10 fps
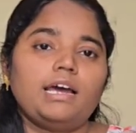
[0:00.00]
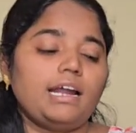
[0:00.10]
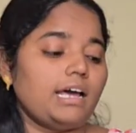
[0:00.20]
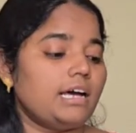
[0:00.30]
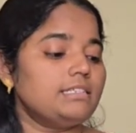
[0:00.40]

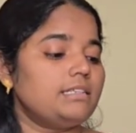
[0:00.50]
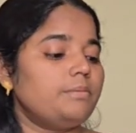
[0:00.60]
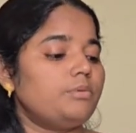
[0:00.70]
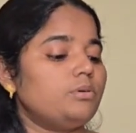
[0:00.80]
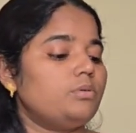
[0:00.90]
and ask
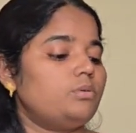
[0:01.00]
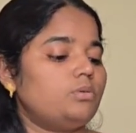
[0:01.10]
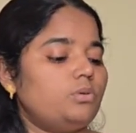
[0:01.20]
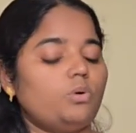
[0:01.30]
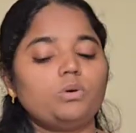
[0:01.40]
them
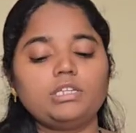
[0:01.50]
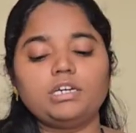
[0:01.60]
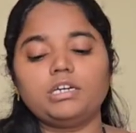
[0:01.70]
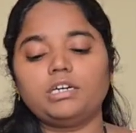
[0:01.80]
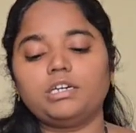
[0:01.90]
to note
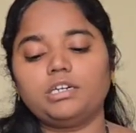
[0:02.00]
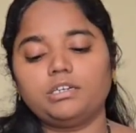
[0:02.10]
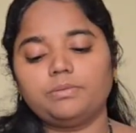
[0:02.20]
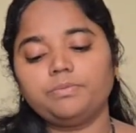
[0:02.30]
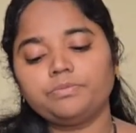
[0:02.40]

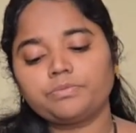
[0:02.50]
the